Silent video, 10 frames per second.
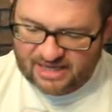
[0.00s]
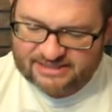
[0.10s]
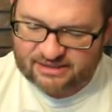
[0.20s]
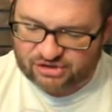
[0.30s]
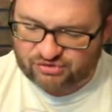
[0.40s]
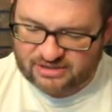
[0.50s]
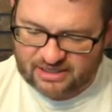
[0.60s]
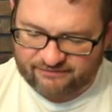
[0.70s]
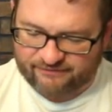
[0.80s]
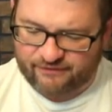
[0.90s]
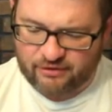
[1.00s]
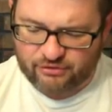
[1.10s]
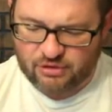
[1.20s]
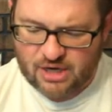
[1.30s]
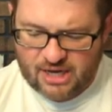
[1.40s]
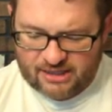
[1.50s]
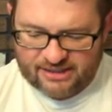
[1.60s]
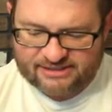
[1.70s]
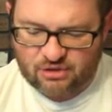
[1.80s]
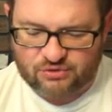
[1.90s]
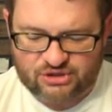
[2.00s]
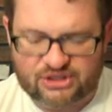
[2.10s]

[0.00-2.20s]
And to illustrate that even farther, let's go to